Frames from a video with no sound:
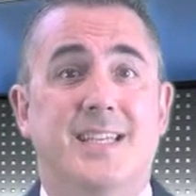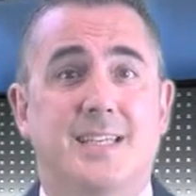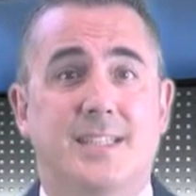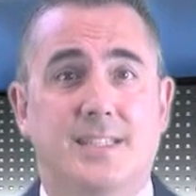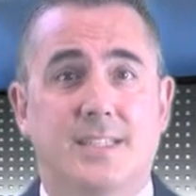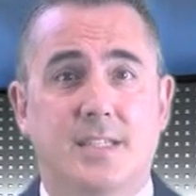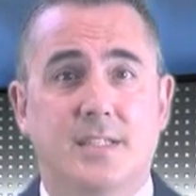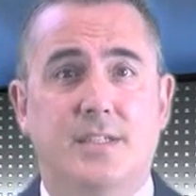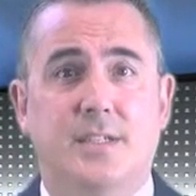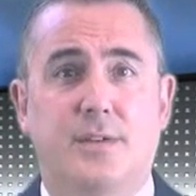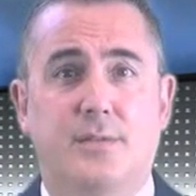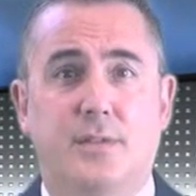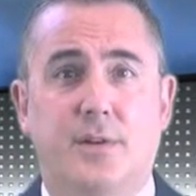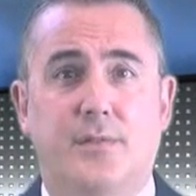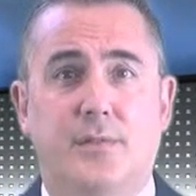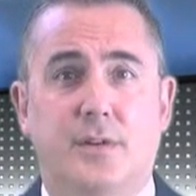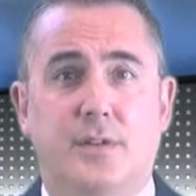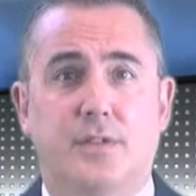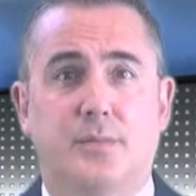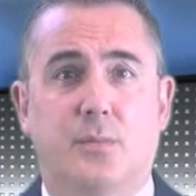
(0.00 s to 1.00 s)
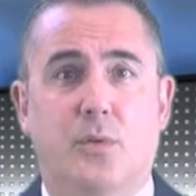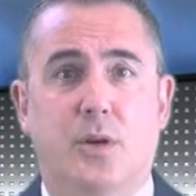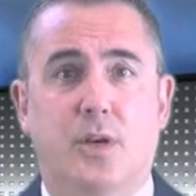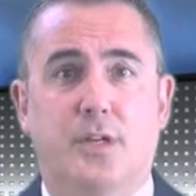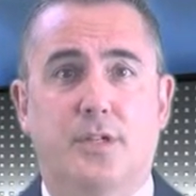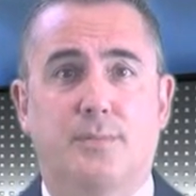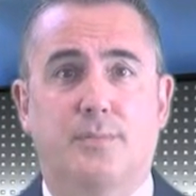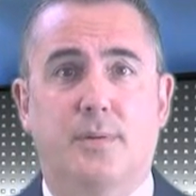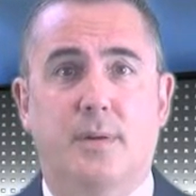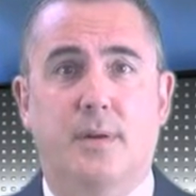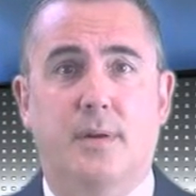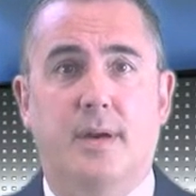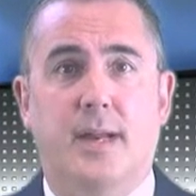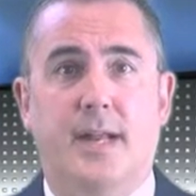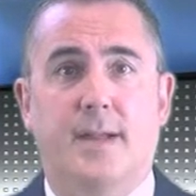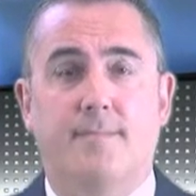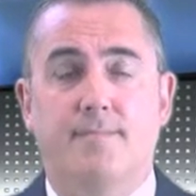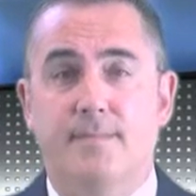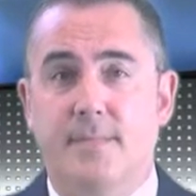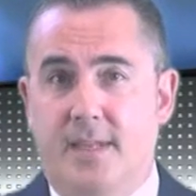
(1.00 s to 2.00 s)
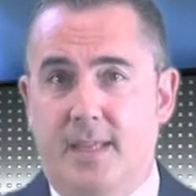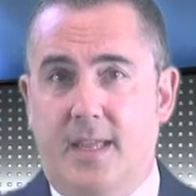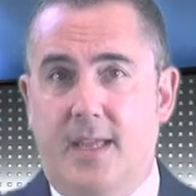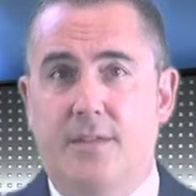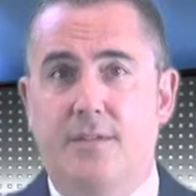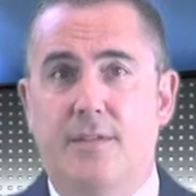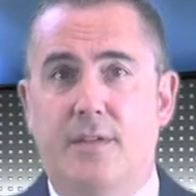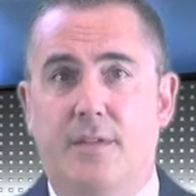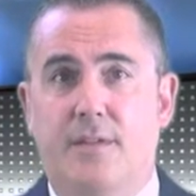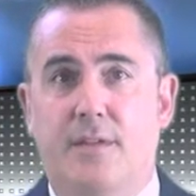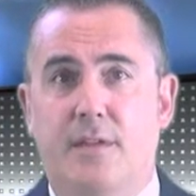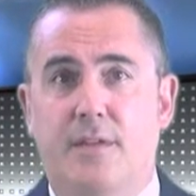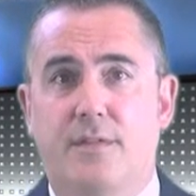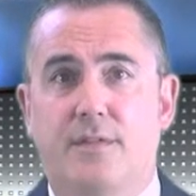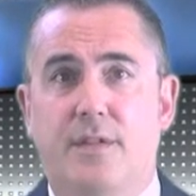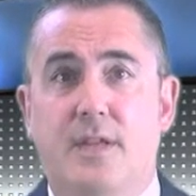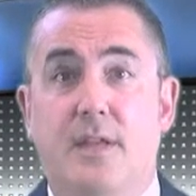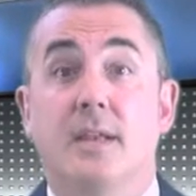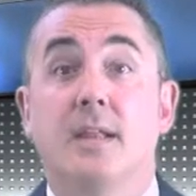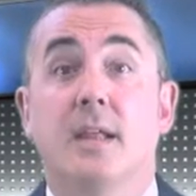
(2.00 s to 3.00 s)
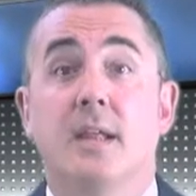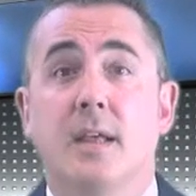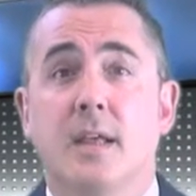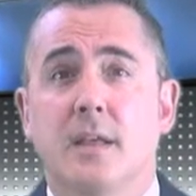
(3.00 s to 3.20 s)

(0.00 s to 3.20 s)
existing reverse mortgage program. Yes, existing.